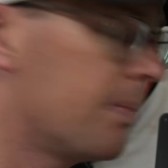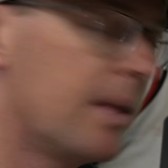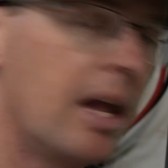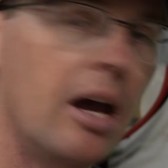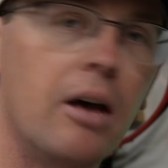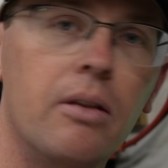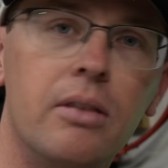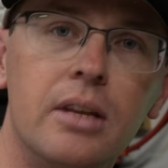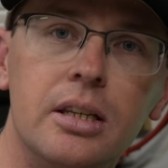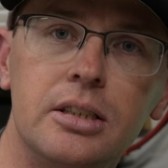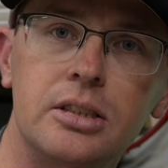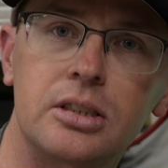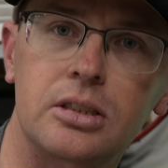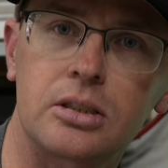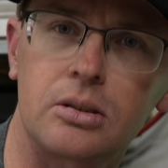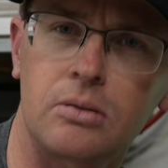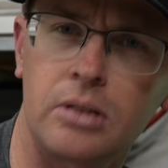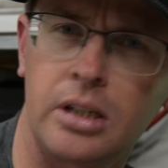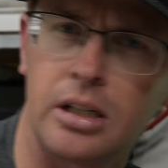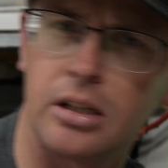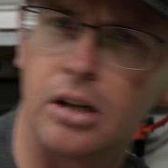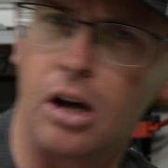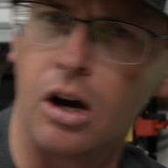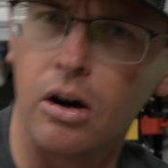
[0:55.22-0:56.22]
Now this
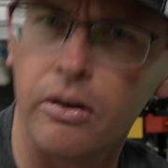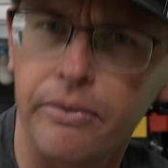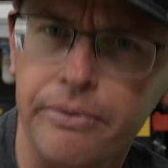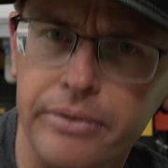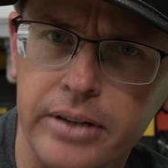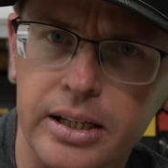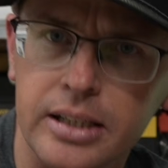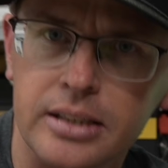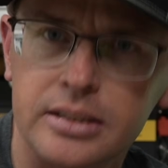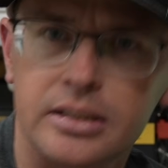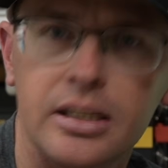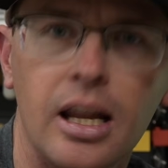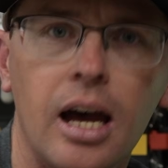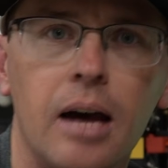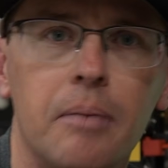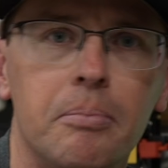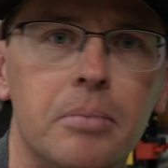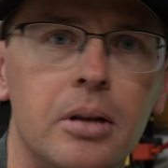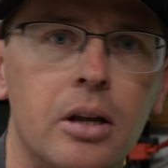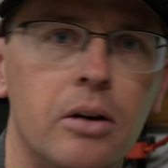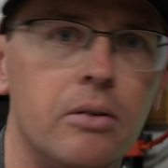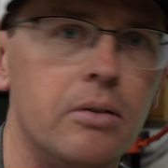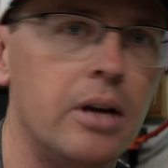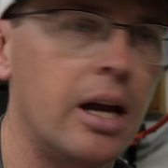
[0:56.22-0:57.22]
screen, hopefully it's not
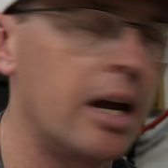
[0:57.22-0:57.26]
blown